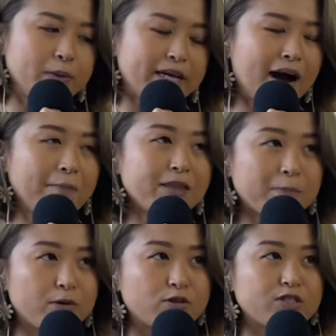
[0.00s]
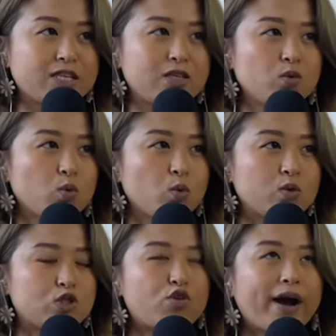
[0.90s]
you become that person
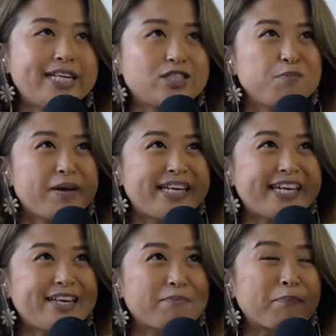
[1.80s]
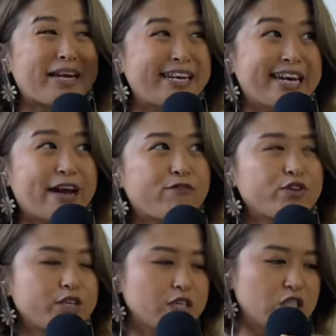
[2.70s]
who tried to make it but
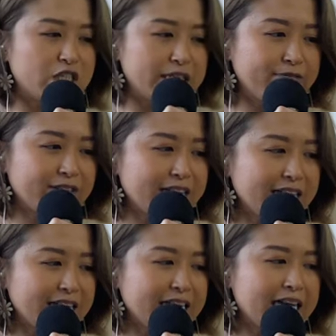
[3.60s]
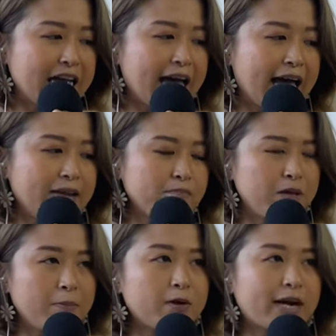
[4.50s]
never achieved it and
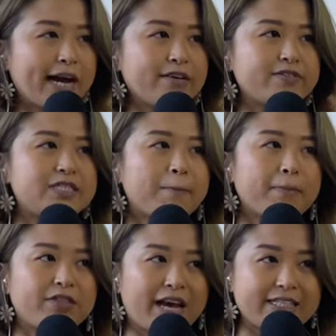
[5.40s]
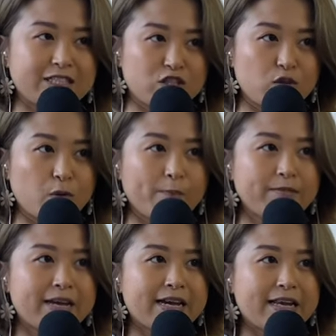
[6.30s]
people kind of sympathizes you.
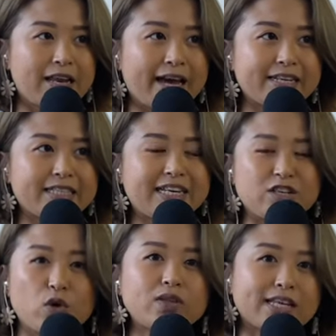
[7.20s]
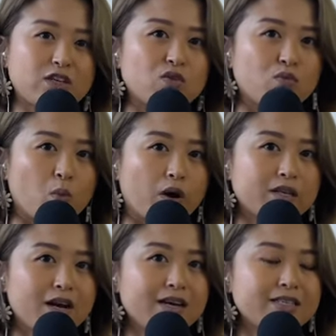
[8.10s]
Like they know that you've
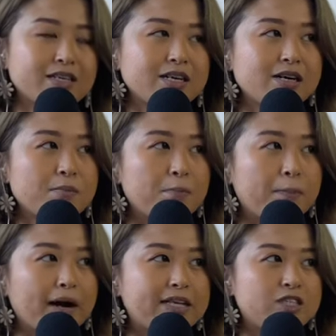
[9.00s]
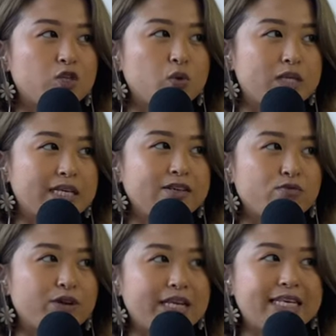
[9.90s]
worked hard, but you
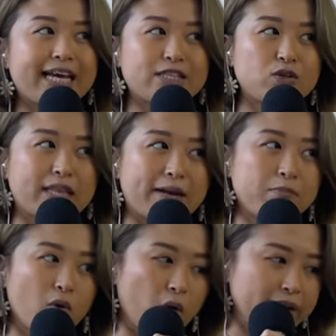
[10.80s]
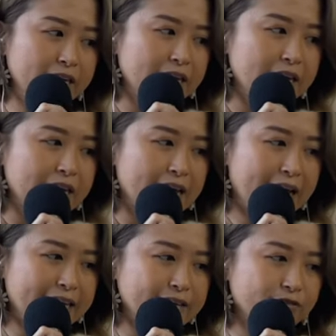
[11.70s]
didn't really get to that point.
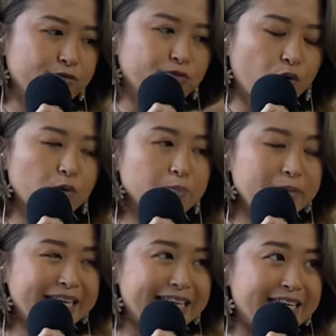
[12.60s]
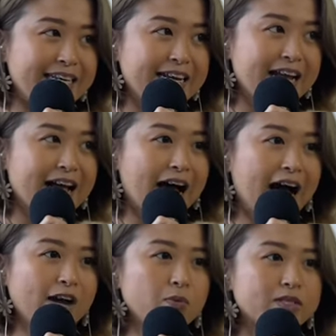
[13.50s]
And for me,
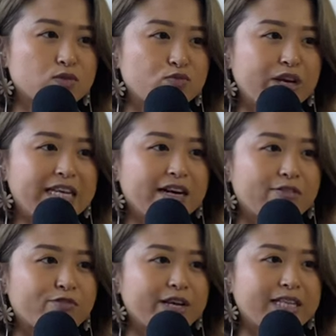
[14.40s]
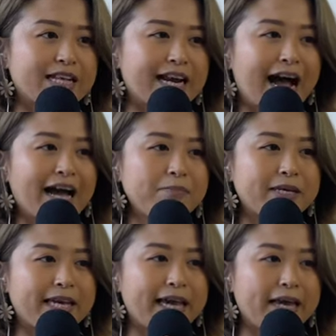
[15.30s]
I was really afraid that I
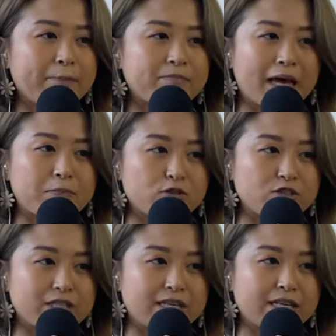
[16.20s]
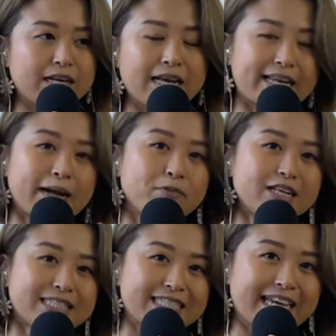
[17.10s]
became that person. Like, I'm
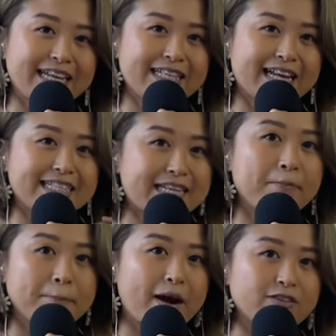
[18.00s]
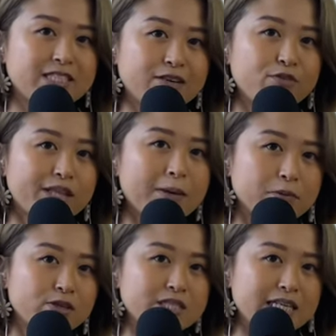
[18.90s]
not saying that it's embarrassing for
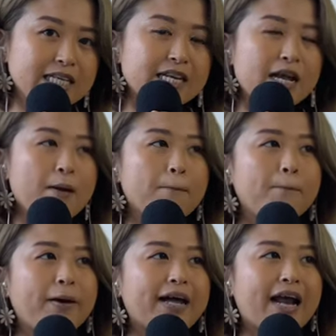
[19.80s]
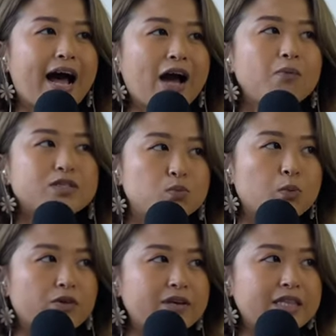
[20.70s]
that person, but I was
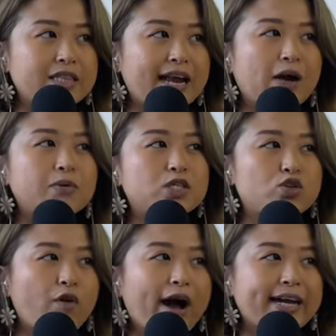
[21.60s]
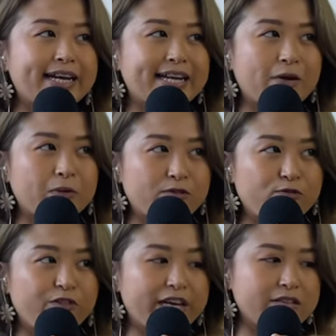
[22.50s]
worried that I would try and I would
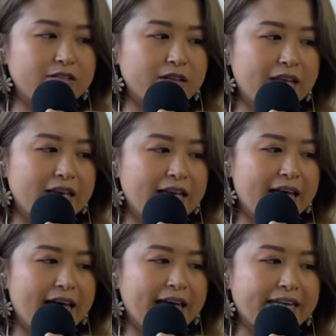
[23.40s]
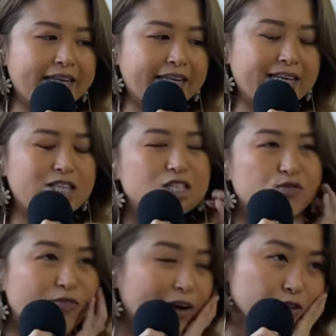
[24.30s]
fail. And it
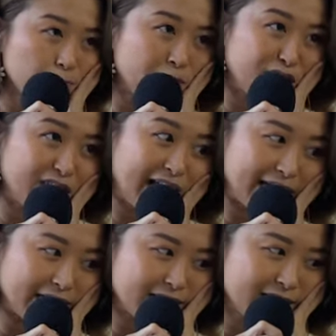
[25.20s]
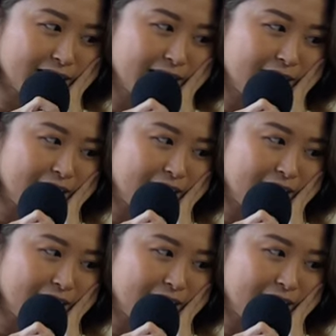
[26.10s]
just felt pathetic.